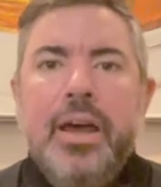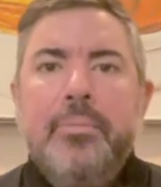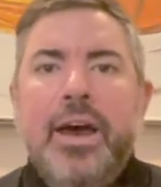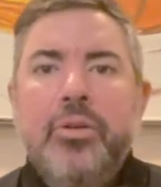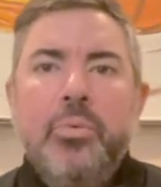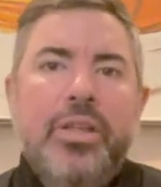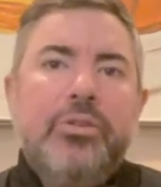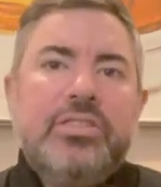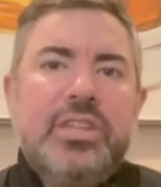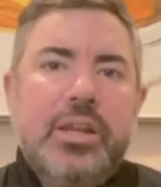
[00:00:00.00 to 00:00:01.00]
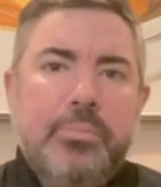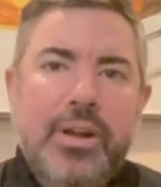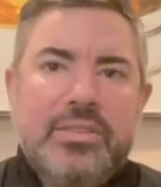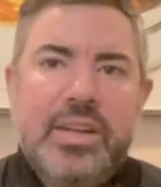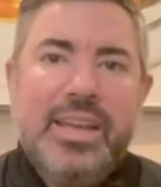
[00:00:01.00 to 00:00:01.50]
about whether a sitting
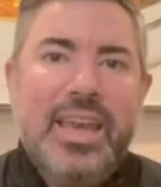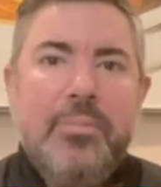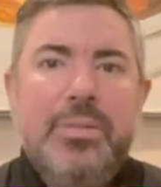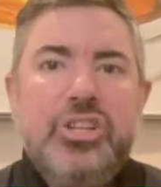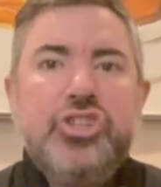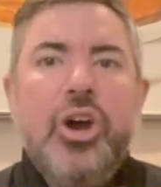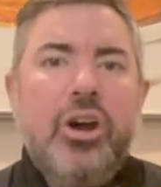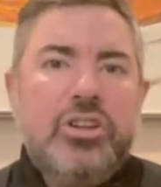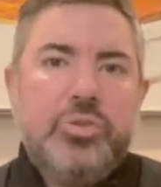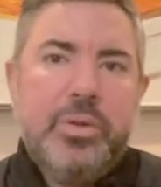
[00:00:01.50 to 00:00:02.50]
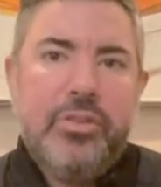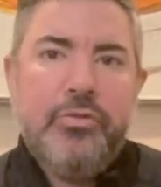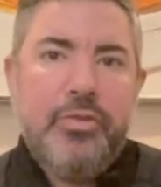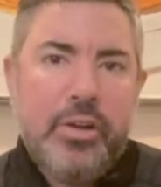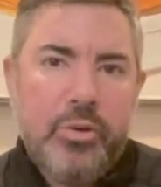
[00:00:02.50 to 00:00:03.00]
president can be charged with a
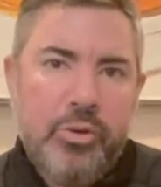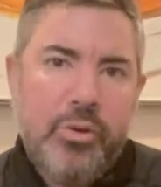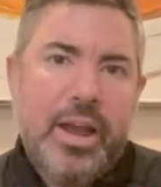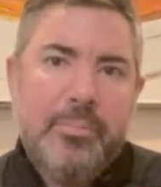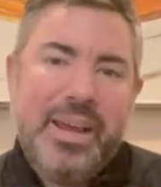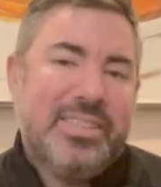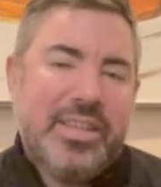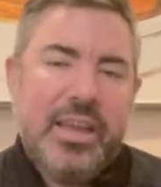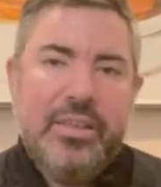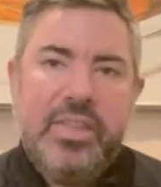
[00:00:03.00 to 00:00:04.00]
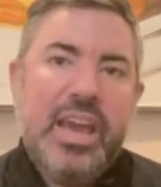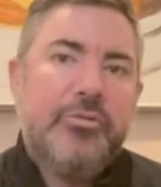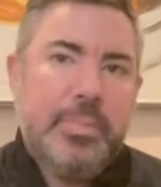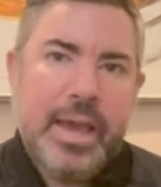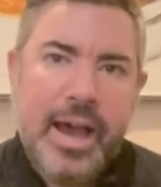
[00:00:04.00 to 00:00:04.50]
federal crime by, say, the
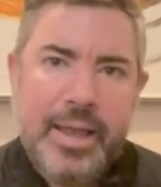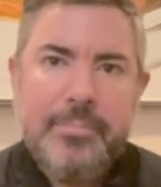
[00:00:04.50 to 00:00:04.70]
FBI.